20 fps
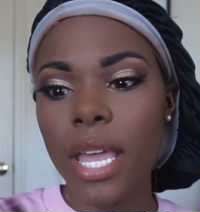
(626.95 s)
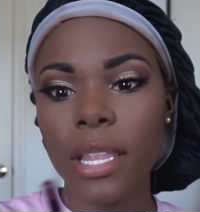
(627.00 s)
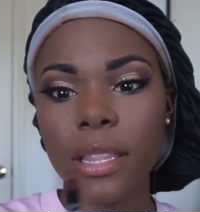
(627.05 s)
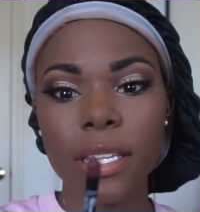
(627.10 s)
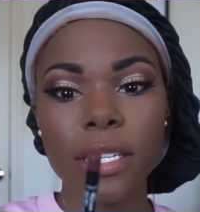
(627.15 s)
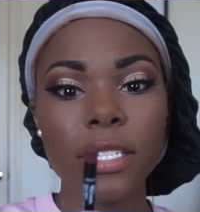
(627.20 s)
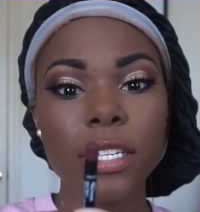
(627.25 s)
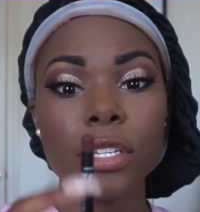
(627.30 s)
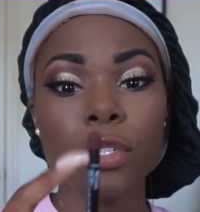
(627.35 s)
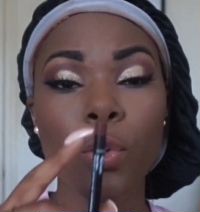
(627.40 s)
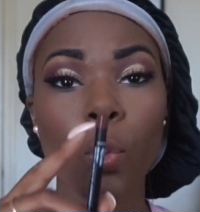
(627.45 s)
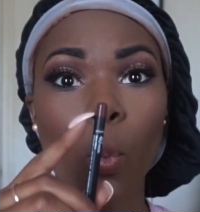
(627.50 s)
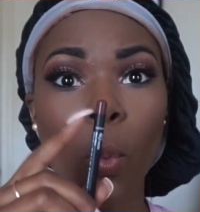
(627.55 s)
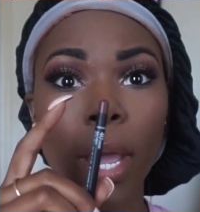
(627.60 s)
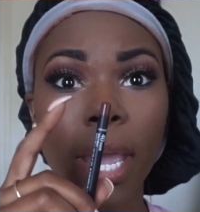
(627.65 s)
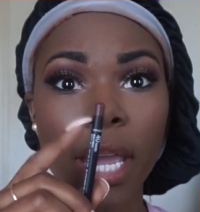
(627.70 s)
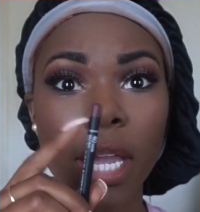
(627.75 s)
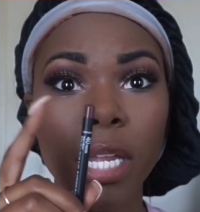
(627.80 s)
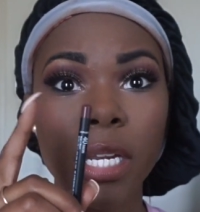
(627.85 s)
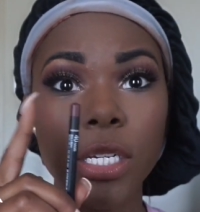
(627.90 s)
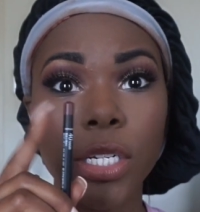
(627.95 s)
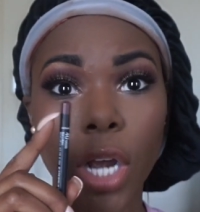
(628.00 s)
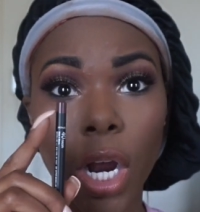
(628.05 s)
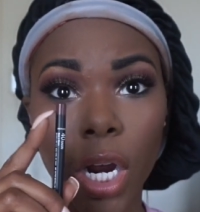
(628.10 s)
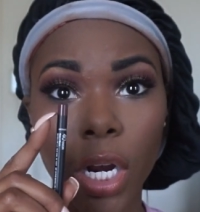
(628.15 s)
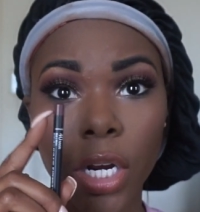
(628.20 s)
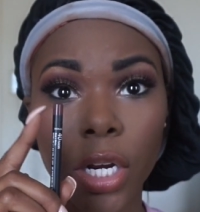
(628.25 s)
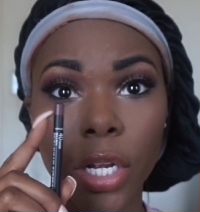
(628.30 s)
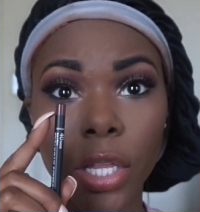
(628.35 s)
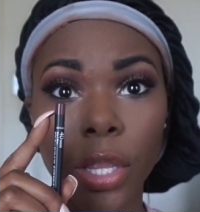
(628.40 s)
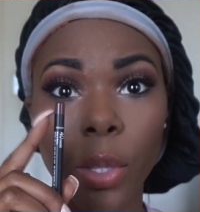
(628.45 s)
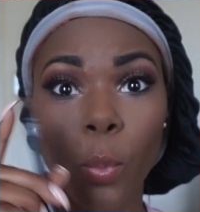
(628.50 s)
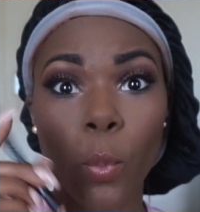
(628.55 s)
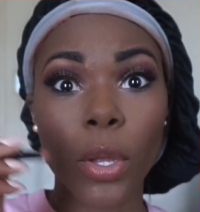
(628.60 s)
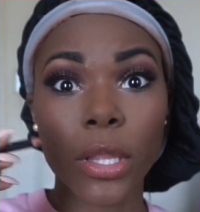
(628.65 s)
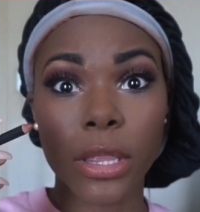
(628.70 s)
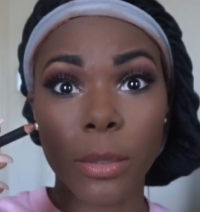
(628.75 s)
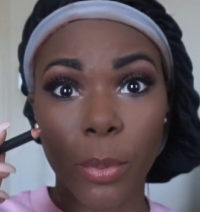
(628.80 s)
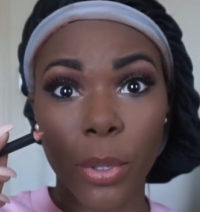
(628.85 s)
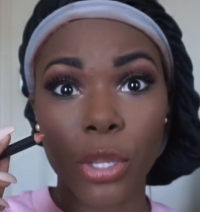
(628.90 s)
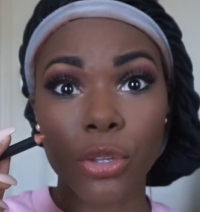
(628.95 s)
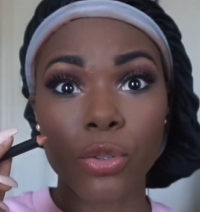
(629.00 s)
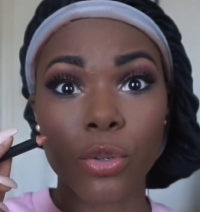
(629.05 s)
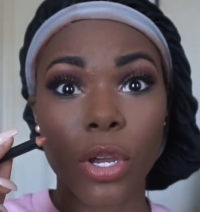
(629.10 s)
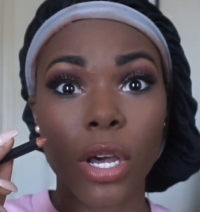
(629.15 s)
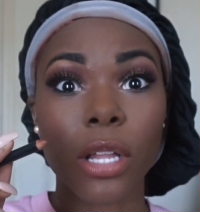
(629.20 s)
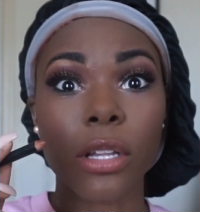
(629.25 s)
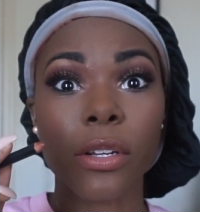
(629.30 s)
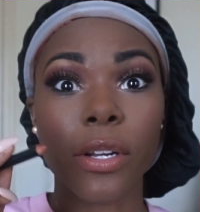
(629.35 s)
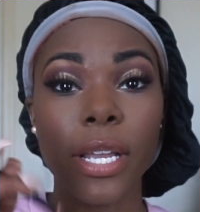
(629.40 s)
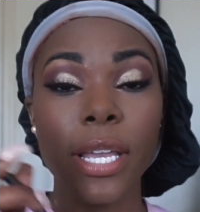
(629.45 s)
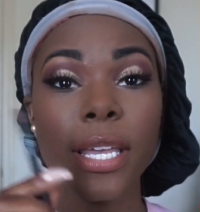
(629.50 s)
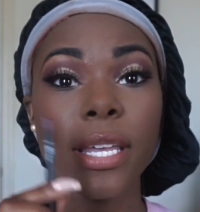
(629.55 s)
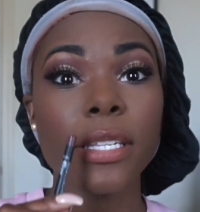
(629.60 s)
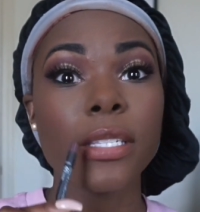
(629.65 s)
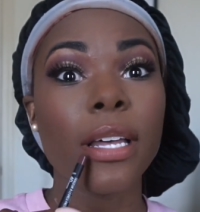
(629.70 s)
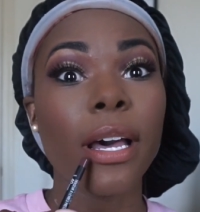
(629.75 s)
This is way darker than what the pencil color is.